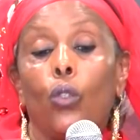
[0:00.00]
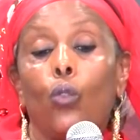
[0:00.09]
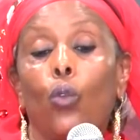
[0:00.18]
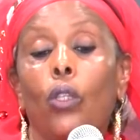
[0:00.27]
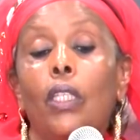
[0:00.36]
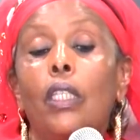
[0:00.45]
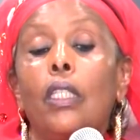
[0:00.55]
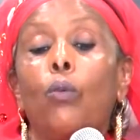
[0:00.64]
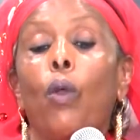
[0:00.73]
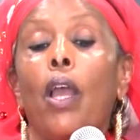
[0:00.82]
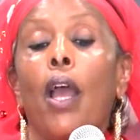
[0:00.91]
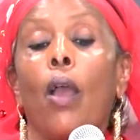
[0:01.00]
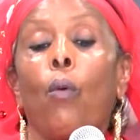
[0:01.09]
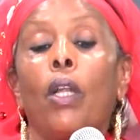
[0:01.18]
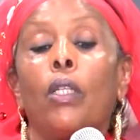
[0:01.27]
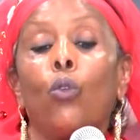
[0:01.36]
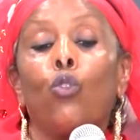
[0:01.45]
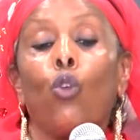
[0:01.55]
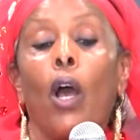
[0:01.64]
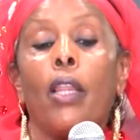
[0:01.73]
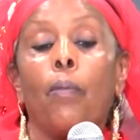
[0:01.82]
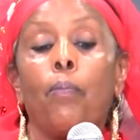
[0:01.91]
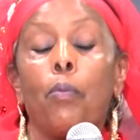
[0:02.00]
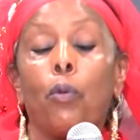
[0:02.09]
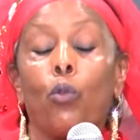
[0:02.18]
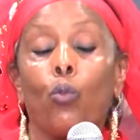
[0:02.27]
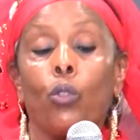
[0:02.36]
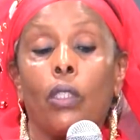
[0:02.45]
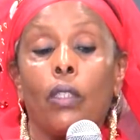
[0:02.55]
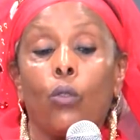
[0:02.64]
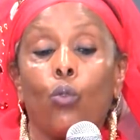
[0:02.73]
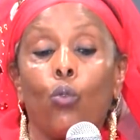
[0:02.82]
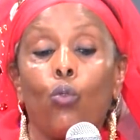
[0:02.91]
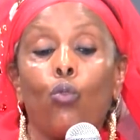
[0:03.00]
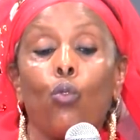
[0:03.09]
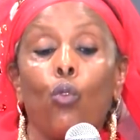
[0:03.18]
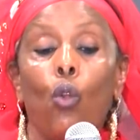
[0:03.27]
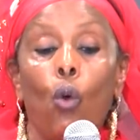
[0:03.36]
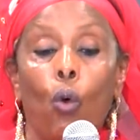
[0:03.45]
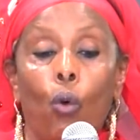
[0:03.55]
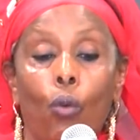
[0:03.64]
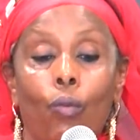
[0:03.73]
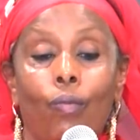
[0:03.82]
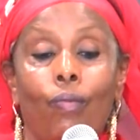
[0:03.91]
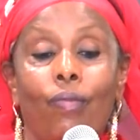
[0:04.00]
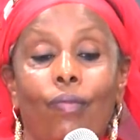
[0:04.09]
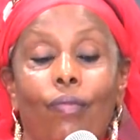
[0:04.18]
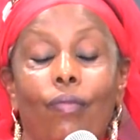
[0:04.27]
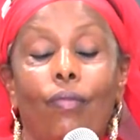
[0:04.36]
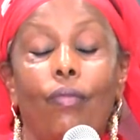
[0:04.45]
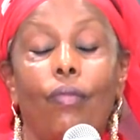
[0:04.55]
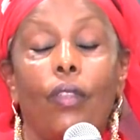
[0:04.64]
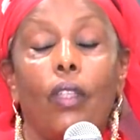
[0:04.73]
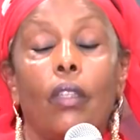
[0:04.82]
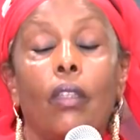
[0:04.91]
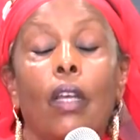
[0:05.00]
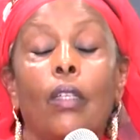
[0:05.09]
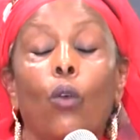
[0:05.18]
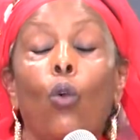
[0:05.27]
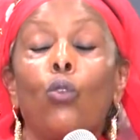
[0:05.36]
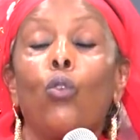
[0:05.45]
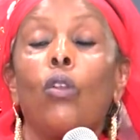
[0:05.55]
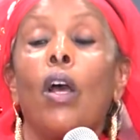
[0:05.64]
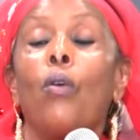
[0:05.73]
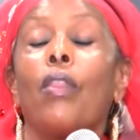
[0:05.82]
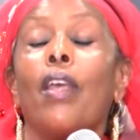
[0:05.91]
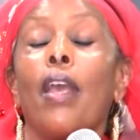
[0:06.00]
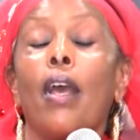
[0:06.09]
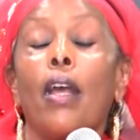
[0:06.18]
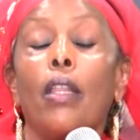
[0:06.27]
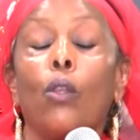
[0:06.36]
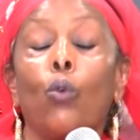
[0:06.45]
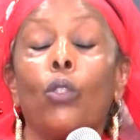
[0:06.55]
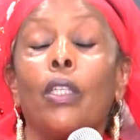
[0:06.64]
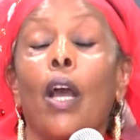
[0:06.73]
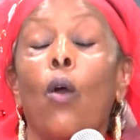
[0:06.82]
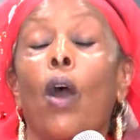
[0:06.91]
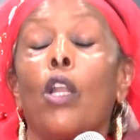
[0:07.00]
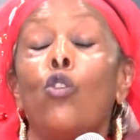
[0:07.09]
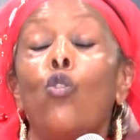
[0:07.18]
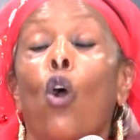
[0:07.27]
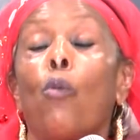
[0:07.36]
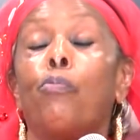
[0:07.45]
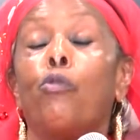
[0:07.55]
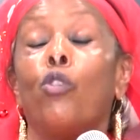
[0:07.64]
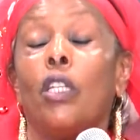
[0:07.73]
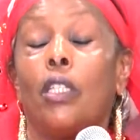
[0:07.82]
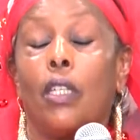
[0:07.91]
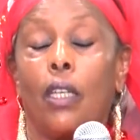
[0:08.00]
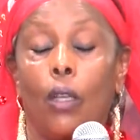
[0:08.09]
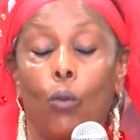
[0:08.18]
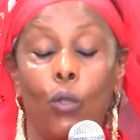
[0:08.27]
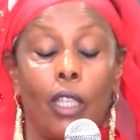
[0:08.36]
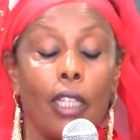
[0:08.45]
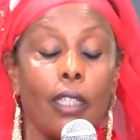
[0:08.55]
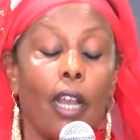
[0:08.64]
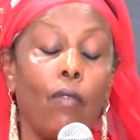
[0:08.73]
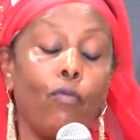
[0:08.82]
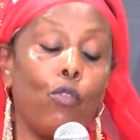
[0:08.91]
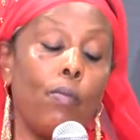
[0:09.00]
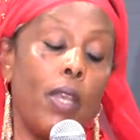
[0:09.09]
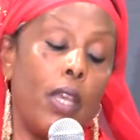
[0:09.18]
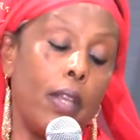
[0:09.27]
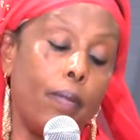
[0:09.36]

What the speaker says: So this is where I want also other people to know that also now there was now a new opportunity which has come for me.